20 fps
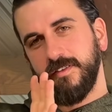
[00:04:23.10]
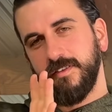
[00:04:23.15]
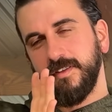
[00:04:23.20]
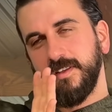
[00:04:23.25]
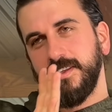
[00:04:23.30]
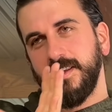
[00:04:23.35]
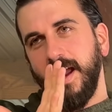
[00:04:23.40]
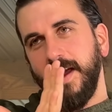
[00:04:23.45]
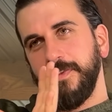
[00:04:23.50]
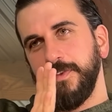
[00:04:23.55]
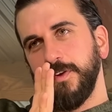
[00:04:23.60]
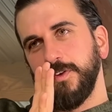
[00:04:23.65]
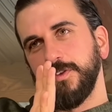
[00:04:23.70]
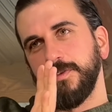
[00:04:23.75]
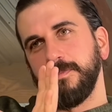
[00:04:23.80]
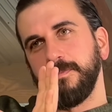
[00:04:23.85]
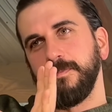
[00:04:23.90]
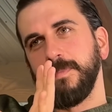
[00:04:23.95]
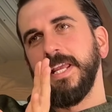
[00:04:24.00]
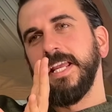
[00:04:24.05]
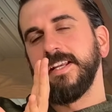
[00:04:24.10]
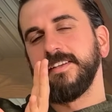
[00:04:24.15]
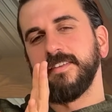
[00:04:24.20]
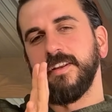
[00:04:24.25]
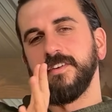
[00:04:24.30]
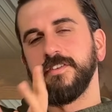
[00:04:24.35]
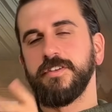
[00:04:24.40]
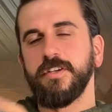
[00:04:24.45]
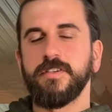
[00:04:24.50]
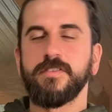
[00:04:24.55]
got those peaks
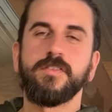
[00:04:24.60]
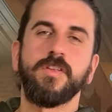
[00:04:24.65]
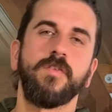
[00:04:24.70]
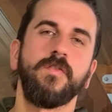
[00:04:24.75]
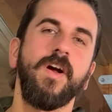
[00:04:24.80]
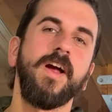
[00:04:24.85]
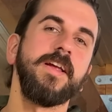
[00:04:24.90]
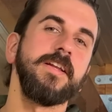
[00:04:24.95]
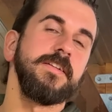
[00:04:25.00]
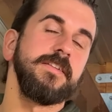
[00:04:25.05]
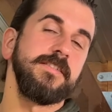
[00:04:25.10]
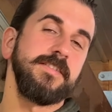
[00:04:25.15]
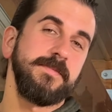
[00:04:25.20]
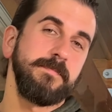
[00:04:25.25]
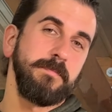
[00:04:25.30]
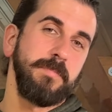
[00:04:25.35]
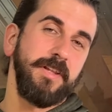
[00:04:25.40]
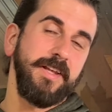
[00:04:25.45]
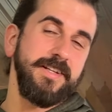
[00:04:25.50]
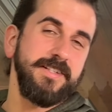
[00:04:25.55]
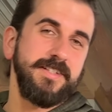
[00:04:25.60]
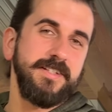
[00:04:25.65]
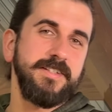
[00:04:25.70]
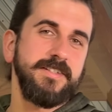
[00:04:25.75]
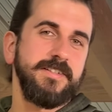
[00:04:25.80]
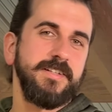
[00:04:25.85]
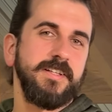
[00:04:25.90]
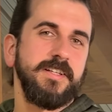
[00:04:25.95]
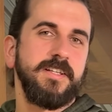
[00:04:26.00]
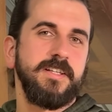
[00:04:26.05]
in just the right places
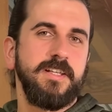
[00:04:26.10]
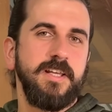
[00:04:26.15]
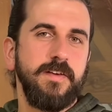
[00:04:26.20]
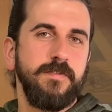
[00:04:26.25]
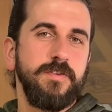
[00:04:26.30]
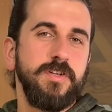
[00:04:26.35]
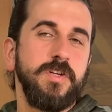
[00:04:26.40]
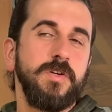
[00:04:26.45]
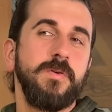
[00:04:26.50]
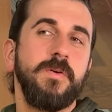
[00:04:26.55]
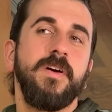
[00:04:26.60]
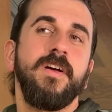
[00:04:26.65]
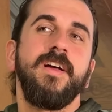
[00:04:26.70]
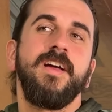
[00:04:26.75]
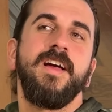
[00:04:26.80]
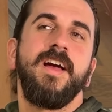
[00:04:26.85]
to give you,